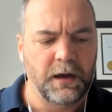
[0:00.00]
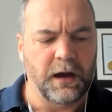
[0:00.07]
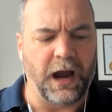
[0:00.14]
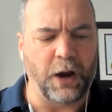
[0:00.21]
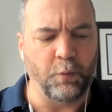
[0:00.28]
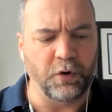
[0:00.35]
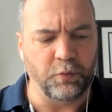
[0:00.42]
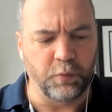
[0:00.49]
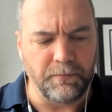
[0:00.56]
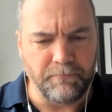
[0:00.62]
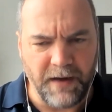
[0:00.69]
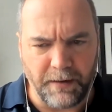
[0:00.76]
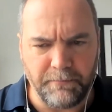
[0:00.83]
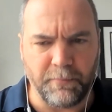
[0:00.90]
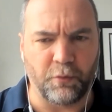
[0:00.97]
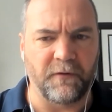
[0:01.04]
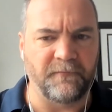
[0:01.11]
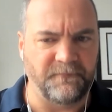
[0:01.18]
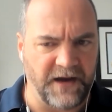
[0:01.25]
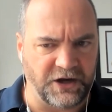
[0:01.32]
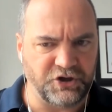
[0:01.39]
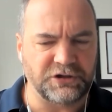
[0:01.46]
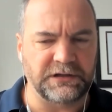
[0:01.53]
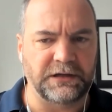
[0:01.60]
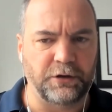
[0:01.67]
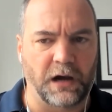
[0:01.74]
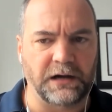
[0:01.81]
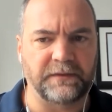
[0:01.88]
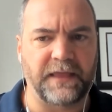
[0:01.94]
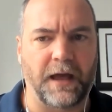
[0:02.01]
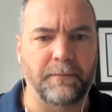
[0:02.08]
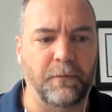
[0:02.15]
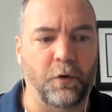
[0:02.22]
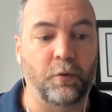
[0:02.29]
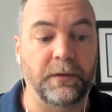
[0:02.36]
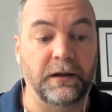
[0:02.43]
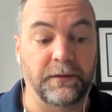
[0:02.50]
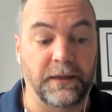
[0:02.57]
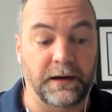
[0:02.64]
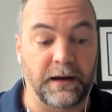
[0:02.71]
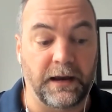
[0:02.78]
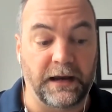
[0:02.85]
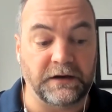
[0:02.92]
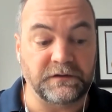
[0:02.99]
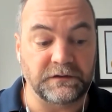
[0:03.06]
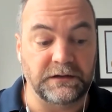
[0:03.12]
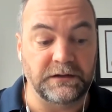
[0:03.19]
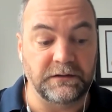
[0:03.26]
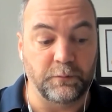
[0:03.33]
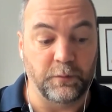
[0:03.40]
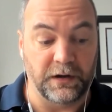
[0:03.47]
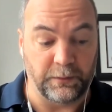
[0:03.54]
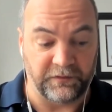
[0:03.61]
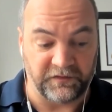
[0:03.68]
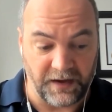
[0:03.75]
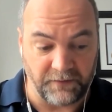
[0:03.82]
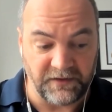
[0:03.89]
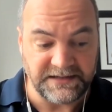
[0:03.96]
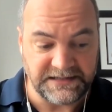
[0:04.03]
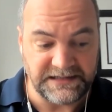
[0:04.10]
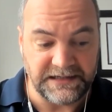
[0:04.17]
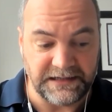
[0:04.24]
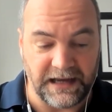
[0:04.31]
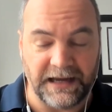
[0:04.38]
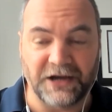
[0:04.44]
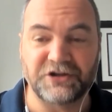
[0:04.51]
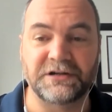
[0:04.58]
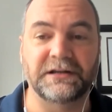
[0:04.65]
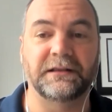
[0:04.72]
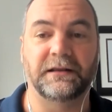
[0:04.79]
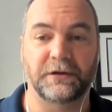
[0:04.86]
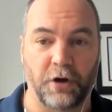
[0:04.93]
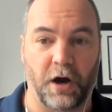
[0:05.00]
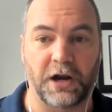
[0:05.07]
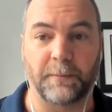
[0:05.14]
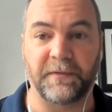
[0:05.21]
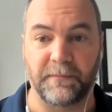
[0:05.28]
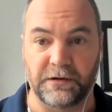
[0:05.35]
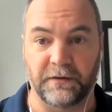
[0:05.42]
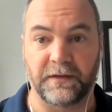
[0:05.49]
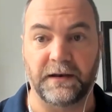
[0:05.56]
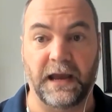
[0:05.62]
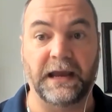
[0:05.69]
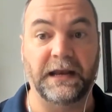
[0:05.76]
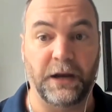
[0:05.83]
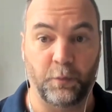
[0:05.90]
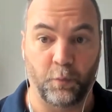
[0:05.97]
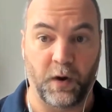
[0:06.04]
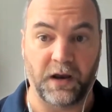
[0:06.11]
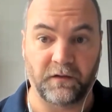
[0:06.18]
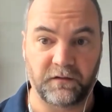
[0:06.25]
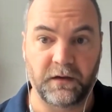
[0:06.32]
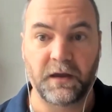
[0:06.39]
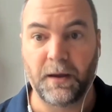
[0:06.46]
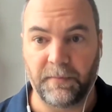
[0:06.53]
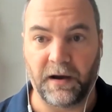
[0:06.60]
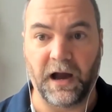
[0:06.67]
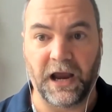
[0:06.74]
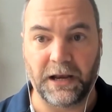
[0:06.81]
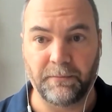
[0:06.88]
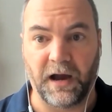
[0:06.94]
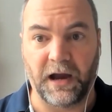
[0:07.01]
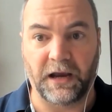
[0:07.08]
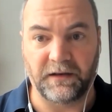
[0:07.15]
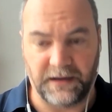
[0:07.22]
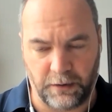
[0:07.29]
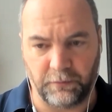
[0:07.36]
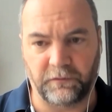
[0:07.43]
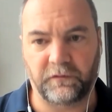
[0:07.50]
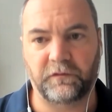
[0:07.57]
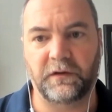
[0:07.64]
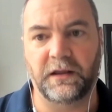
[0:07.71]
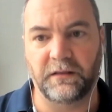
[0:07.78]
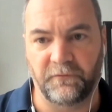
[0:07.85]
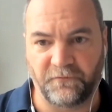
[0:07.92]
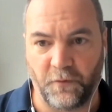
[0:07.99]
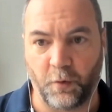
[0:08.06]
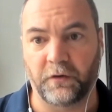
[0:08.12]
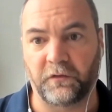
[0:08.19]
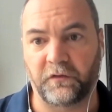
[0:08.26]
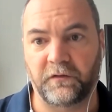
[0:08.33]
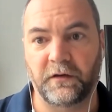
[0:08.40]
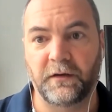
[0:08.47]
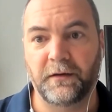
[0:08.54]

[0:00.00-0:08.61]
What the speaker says: I would remember eventually, not at that moment, that I actually, when I was 17, I actually got up in the middle of the night and went behind my house in the forest.